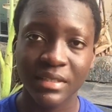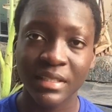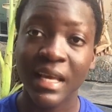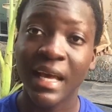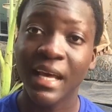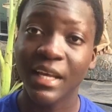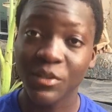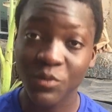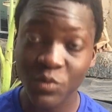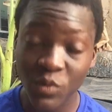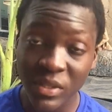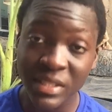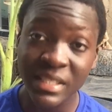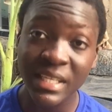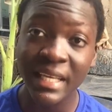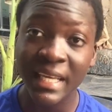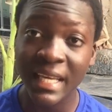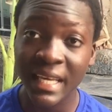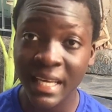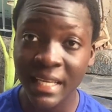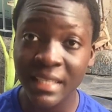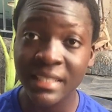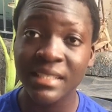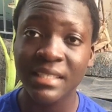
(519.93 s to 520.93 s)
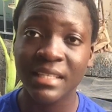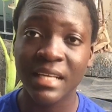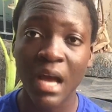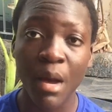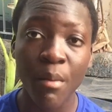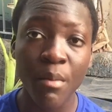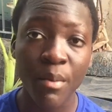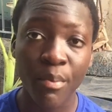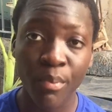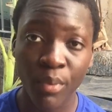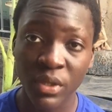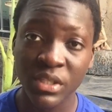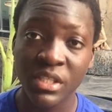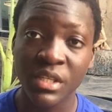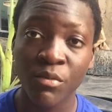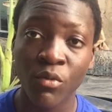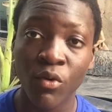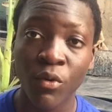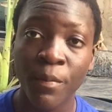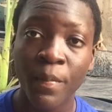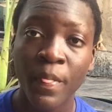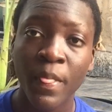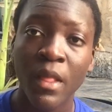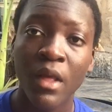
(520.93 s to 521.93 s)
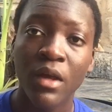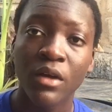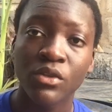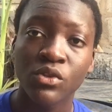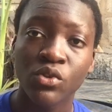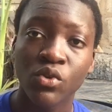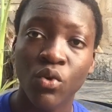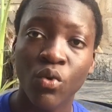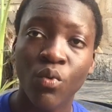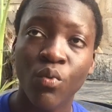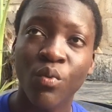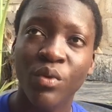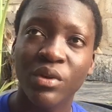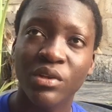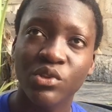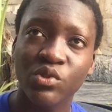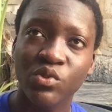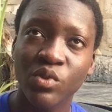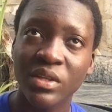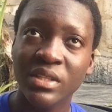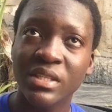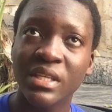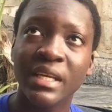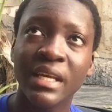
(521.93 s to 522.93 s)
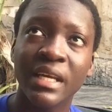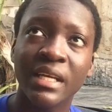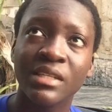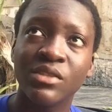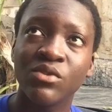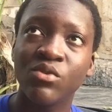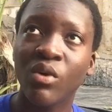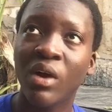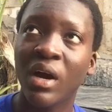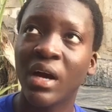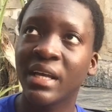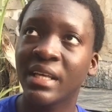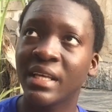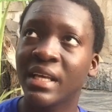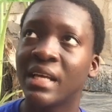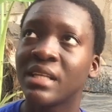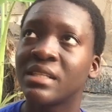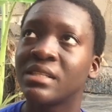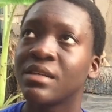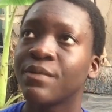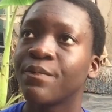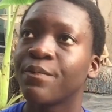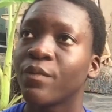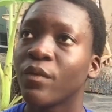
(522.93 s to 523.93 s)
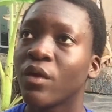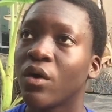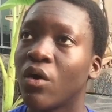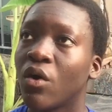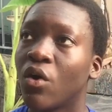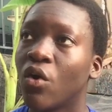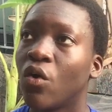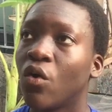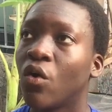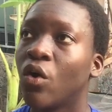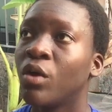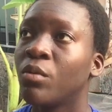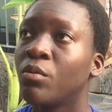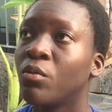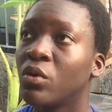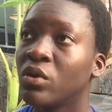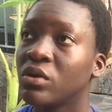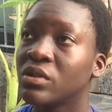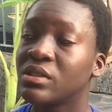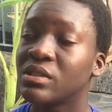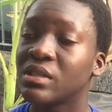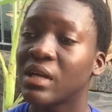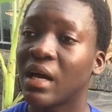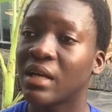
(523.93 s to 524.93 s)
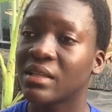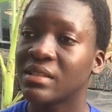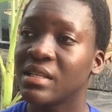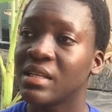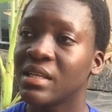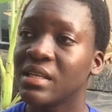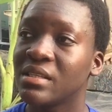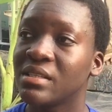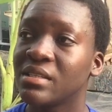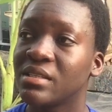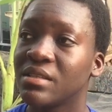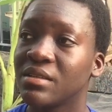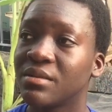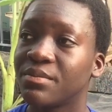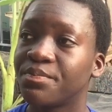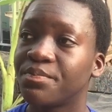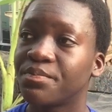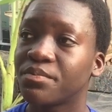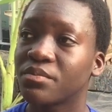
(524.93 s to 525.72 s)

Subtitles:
20 kids can be possible. So with 20 kids, you can get almost at least